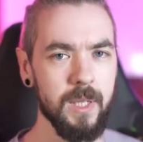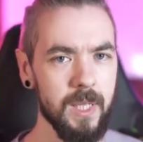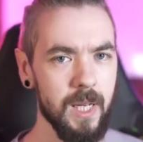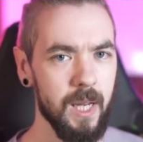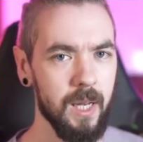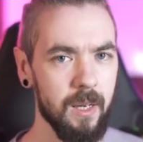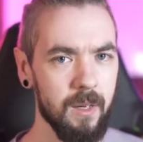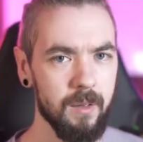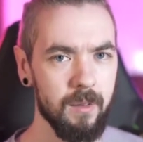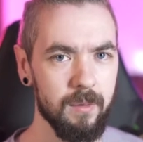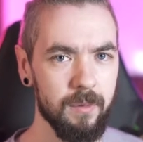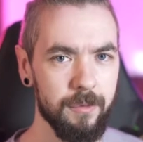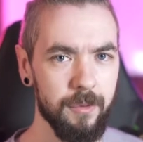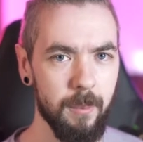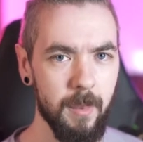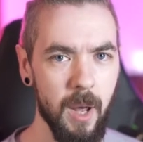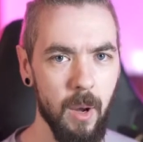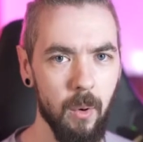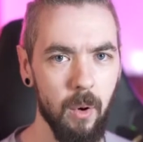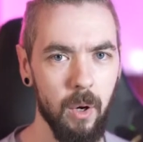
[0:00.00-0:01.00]
day from
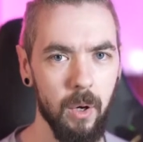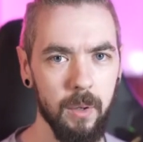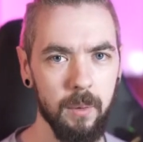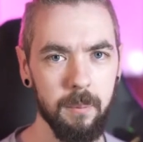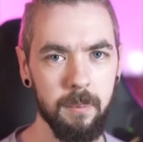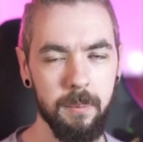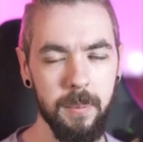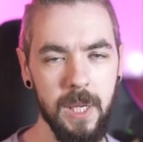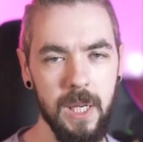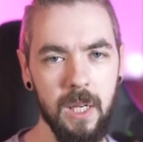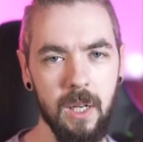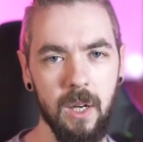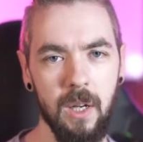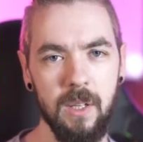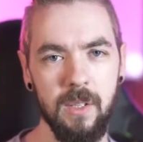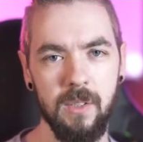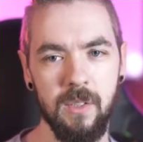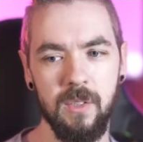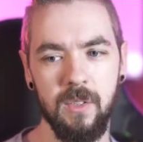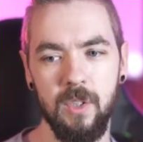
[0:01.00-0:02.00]
now on,
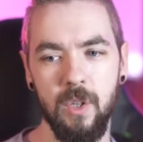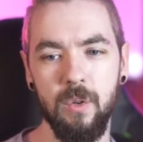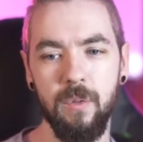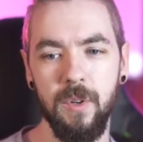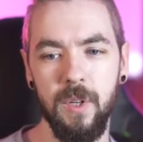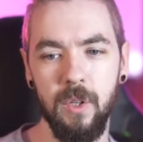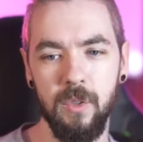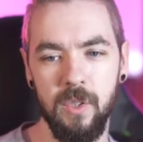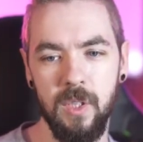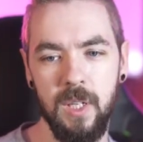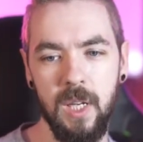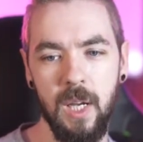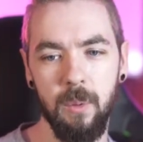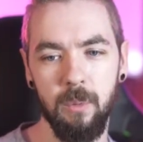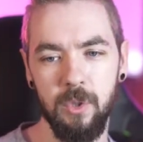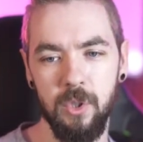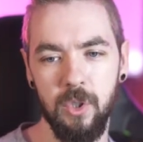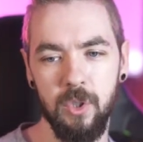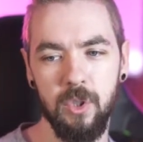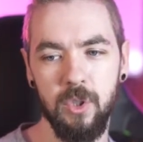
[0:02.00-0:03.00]
because 2 videos a day
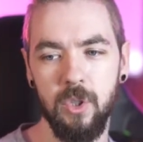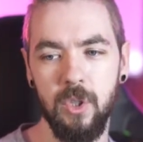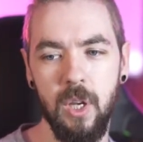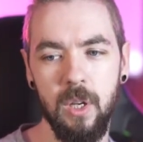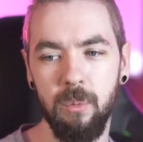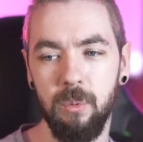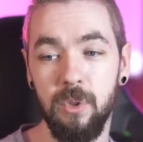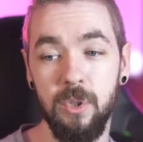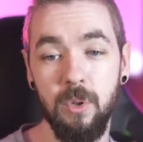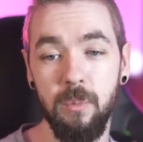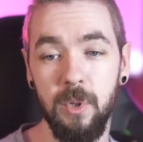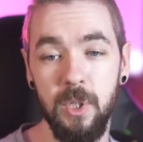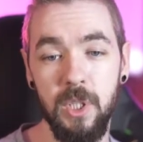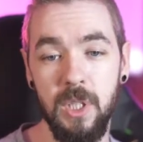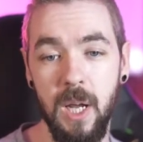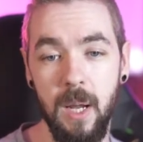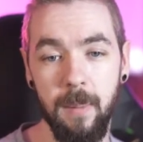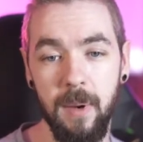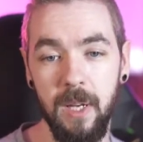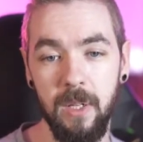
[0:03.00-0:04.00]
was just, it was too much
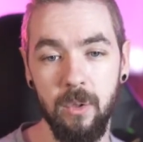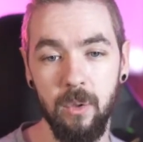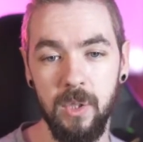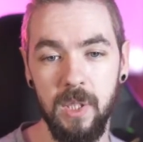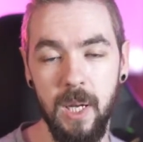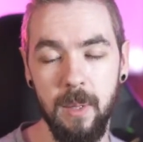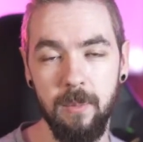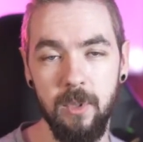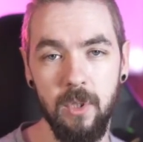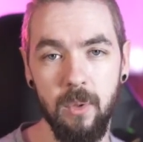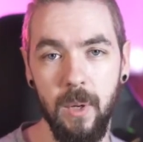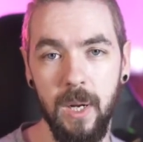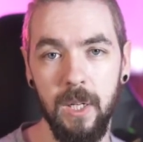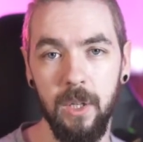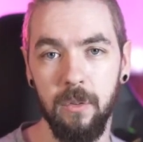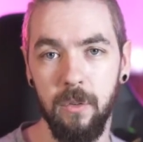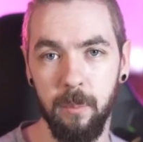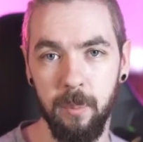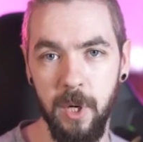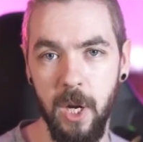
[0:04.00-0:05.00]
time. I had no time to do any
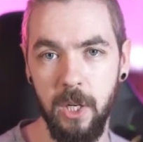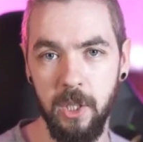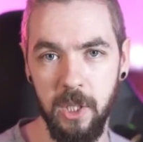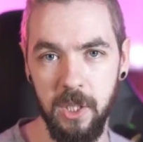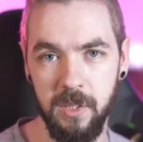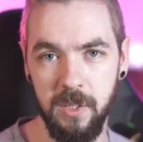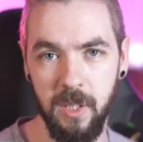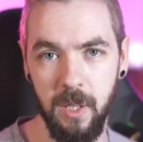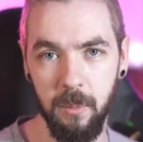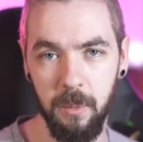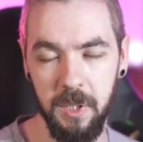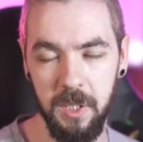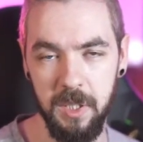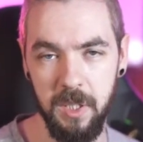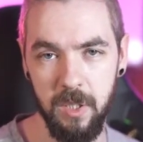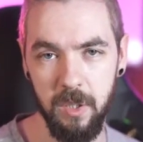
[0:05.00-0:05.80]
other projects that I wanted to